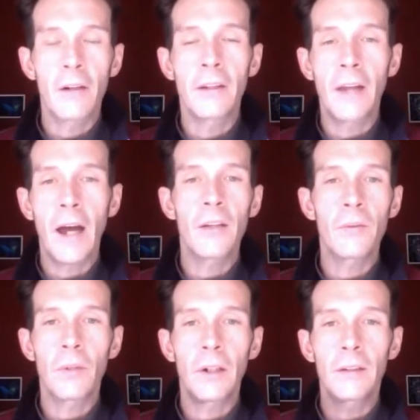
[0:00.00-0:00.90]
And that is
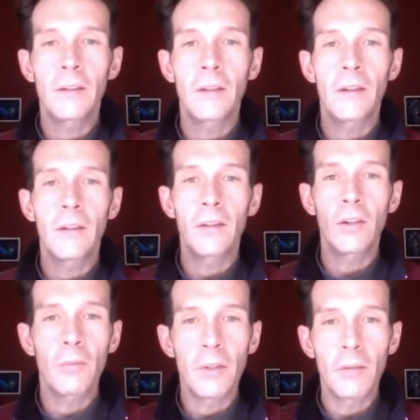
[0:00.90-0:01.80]
what the
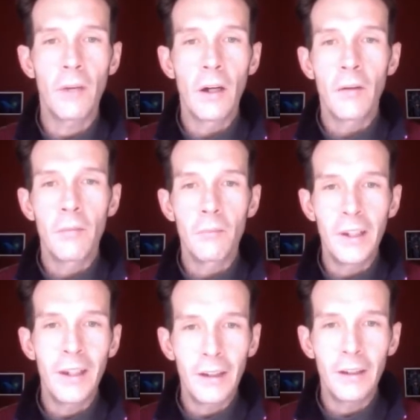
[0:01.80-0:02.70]
human
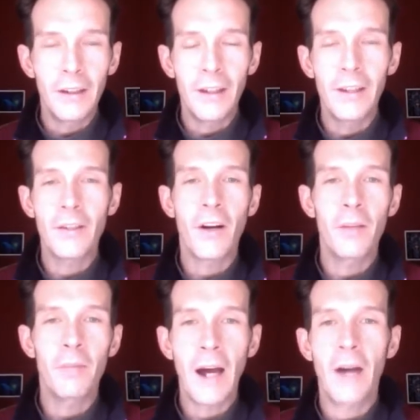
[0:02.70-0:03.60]
being is all
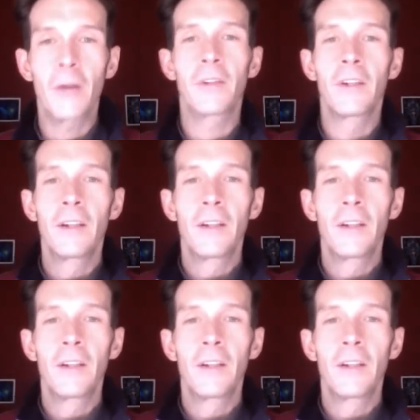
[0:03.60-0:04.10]
about.